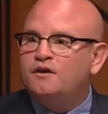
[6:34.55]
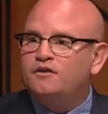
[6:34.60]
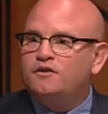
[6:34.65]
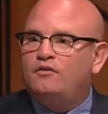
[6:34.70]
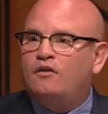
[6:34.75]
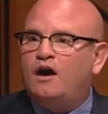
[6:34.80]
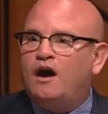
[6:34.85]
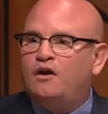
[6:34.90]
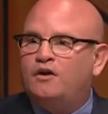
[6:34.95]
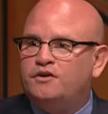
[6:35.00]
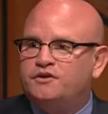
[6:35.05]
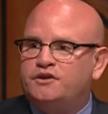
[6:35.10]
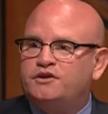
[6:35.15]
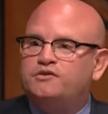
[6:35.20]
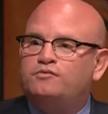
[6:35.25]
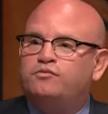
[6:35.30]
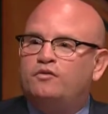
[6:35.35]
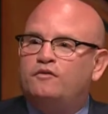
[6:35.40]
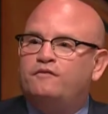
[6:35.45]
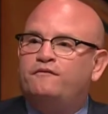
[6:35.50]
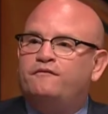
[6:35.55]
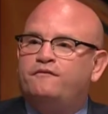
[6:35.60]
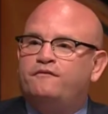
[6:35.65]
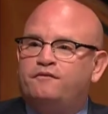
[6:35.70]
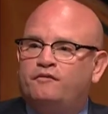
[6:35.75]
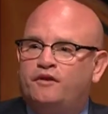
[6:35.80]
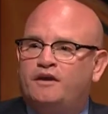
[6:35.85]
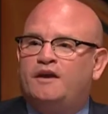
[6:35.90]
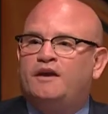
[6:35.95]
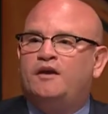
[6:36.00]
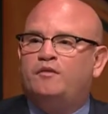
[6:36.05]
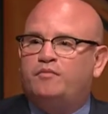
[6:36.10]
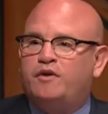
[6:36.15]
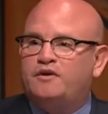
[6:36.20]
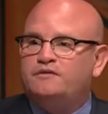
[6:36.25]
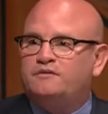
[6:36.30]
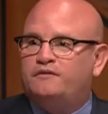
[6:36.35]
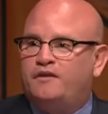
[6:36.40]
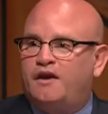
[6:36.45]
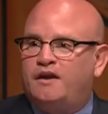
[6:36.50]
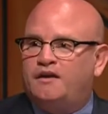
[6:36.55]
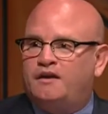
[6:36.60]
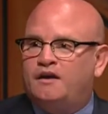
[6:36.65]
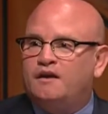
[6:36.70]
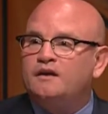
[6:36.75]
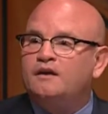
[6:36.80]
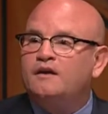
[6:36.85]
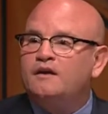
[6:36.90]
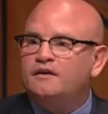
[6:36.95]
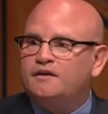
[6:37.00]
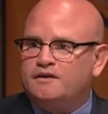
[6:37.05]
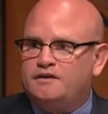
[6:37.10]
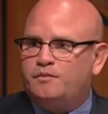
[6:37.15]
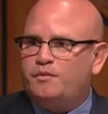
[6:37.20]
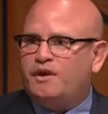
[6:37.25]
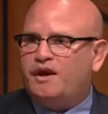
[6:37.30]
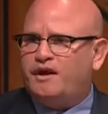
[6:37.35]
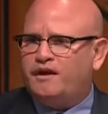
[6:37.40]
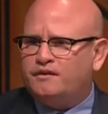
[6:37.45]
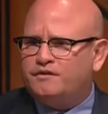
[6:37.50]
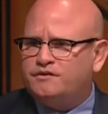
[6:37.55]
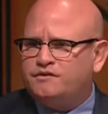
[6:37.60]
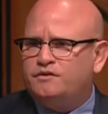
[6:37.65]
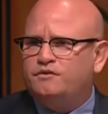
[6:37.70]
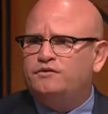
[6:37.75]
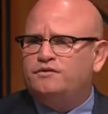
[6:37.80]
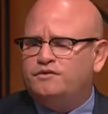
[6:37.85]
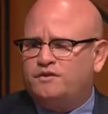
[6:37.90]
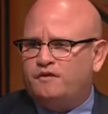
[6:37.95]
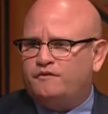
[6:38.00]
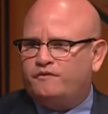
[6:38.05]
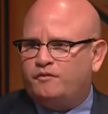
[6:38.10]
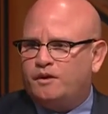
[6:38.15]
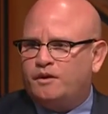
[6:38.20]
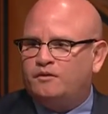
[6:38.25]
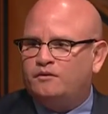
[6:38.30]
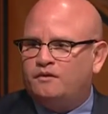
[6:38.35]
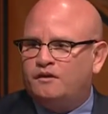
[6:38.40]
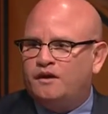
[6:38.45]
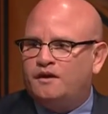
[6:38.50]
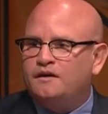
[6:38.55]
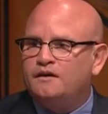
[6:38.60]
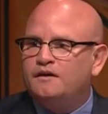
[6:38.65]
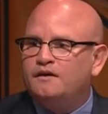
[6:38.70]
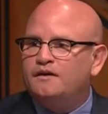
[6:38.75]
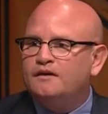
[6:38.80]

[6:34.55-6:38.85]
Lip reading: neurologists were fleeing Pennsylvania because they were getting sued so frequently.